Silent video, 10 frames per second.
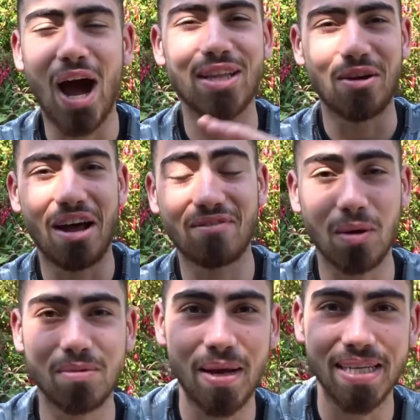I don't have
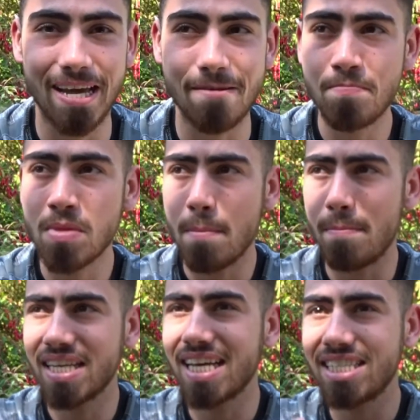time to meditate.
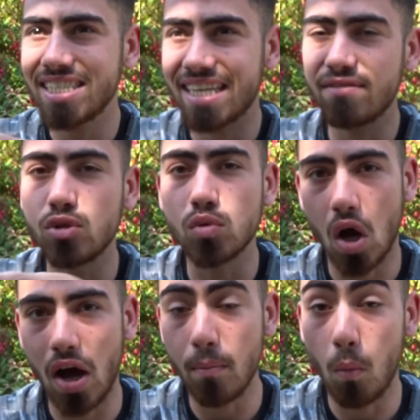Meditation gives you
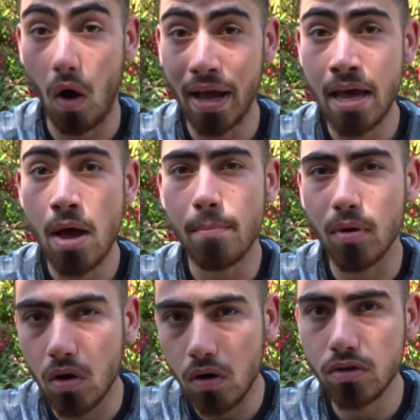time. Why?
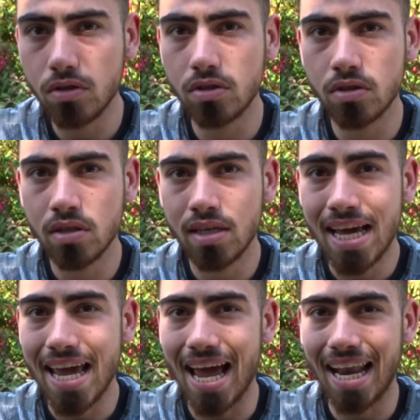Because
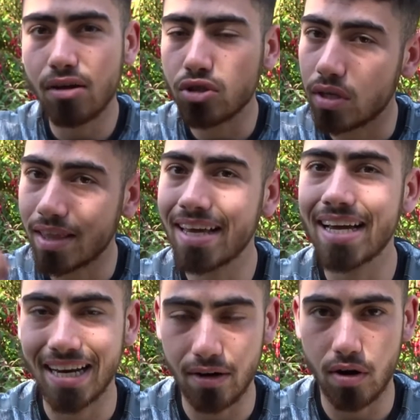it allows you to
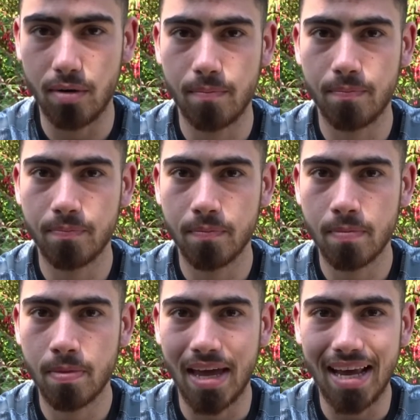think clearer.
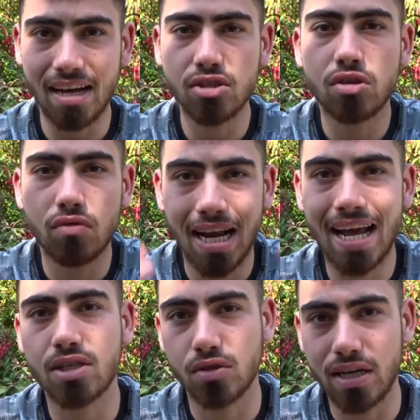It allows you to
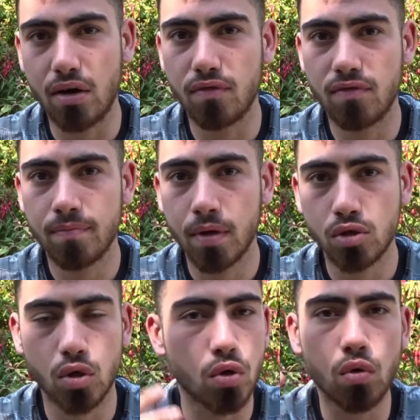relax yourself.
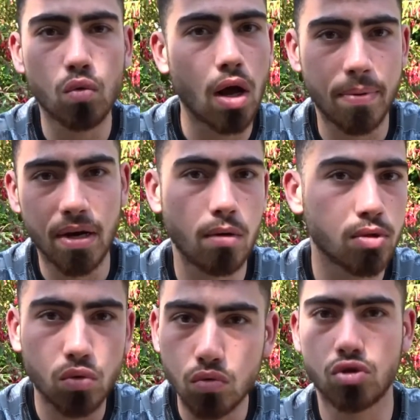So you're not all up in arms,
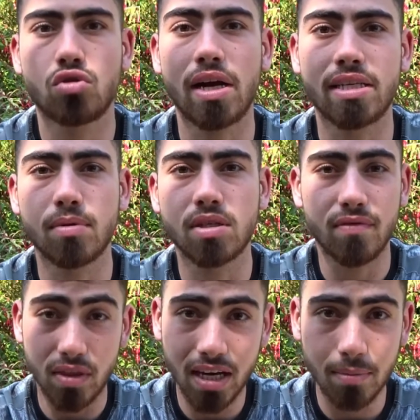you're not all stressed. Because
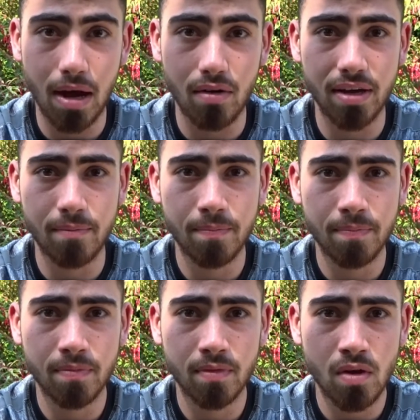if you think about it,
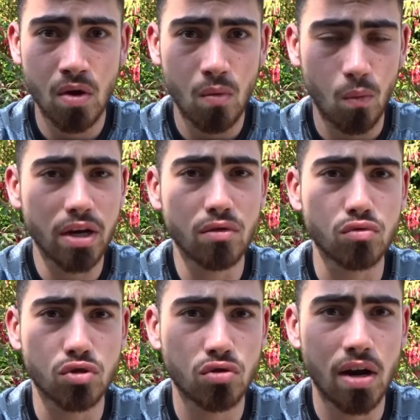when you're all
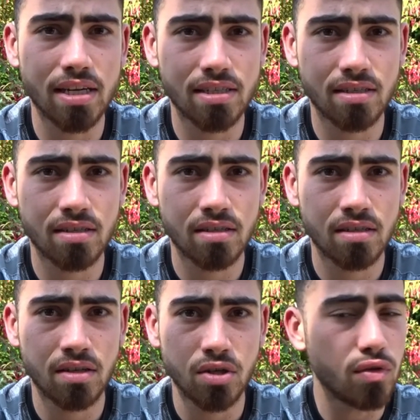stressed,
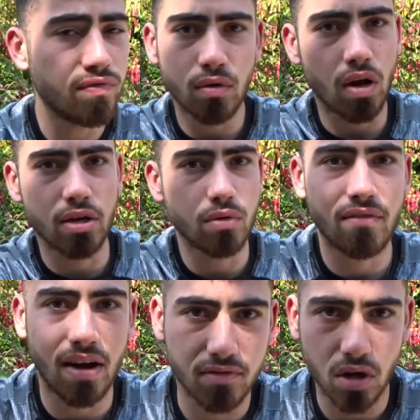you feel like you
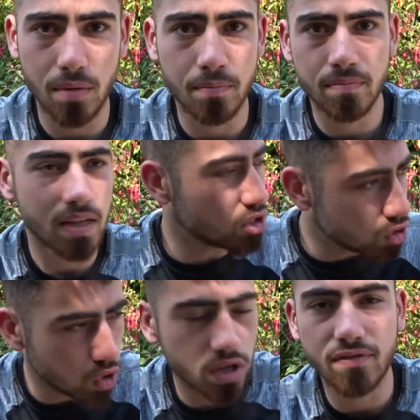never have time. There's
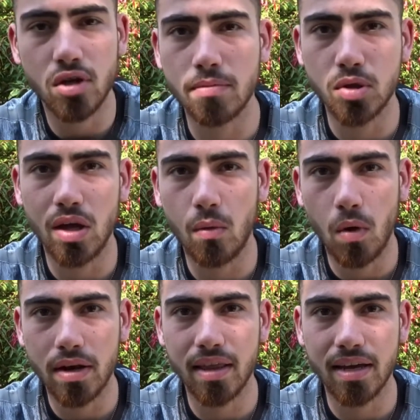not enough time to do that
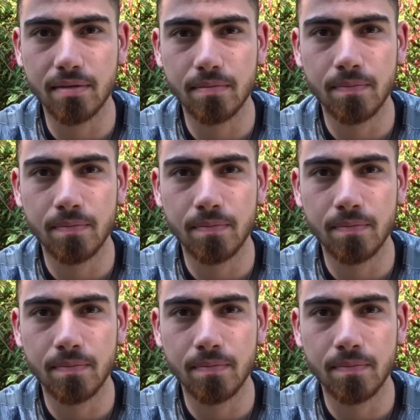one thing.